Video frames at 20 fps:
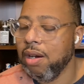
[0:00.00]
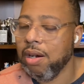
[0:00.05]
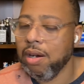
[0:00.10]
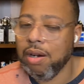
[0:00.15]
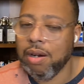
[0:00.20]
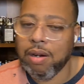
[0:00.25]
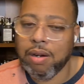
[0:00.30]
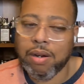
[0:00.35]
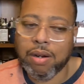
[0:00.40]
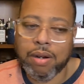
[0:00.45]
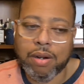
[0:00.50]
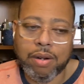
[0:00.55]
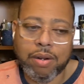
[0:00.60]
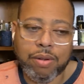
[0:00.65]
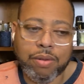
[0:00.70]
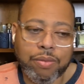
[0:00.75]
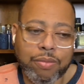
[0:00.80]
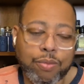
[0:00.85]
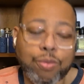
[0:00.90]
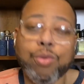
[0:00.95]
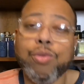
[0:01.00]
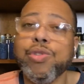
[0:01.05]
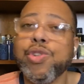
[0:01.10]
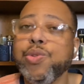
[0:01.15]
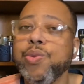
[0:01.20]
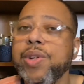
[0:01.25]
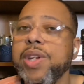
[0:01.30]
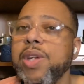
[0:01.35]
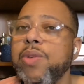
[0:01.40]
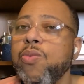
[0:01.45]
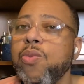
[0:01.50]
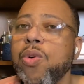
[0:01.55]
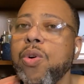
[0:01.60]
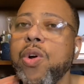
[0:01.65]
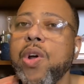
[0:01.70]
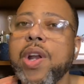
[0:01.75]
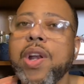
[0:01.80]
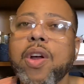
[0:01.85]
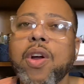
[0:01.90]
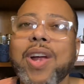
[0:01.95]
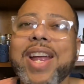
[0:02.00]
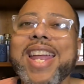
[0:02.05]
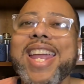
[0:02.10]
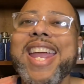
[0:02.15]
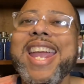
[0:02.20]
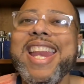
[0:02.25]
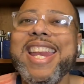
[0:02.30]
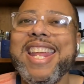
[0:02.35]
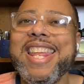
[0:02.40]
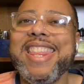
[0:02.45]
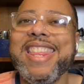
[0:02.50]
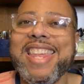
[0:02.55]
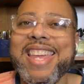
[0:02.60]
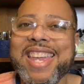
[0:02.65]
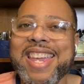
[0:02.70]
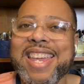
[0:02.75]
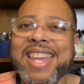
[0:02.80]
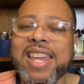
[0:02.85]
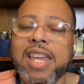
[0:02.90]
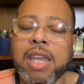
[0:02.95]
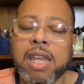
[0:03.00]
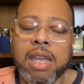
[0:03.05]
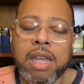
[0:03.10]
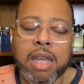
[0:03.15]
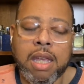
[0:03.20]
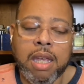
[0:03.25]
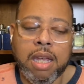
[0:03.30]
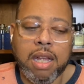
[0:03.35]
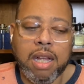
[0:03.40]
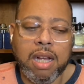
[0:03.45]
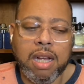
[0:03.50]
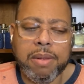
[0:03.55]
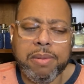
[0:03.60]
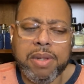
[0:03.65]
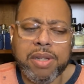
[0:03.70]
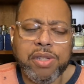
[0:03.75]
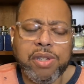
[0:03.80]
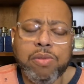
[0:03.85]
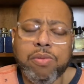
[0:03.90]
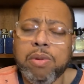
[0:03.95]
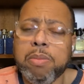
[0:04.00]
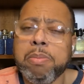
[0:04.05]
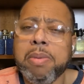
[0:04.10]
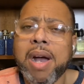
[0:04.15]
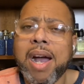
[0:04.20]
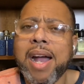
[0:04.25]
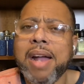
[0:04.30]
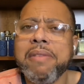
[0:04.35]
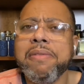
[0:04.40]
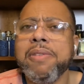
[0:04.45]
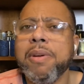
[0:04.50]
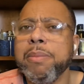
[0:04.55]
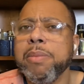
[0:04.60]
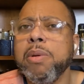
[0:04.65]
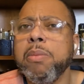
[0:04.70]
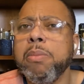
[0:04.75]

or Rue 21 or anything that you would buy from the